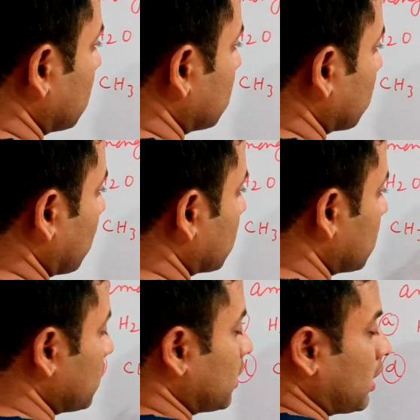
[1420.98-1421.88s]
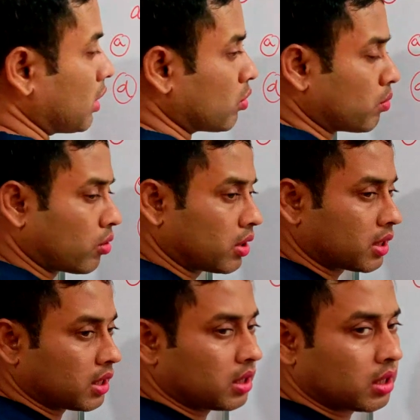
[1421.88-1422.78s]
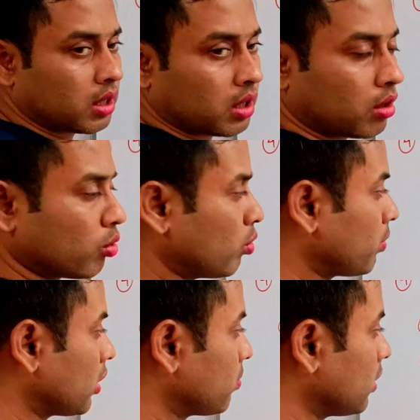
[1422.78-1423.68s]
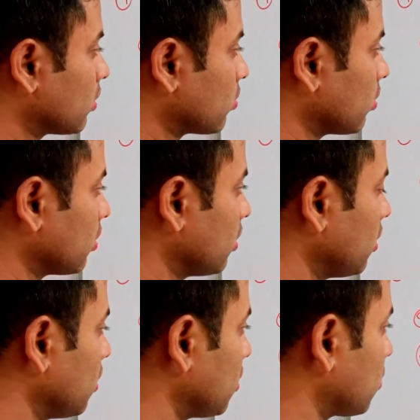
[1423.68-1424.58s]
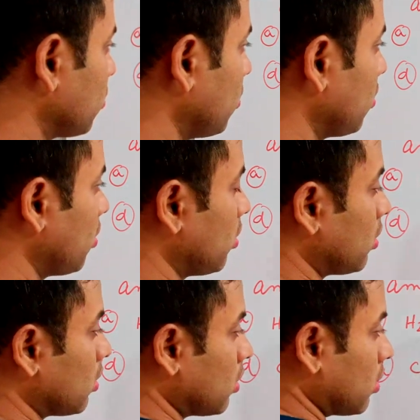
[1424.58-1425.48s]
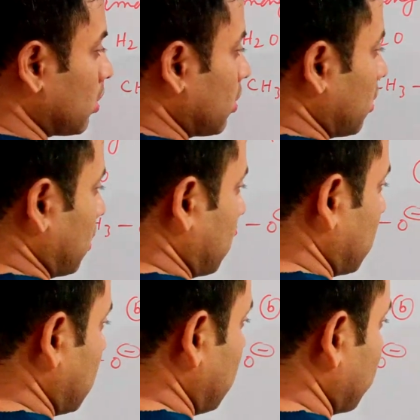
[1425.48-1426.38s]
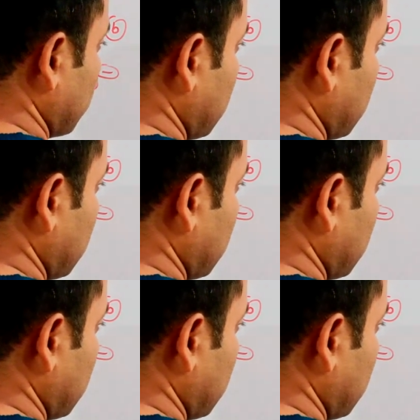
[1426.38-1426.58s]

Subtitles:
this oxygen atom contain lone pair of electron. So it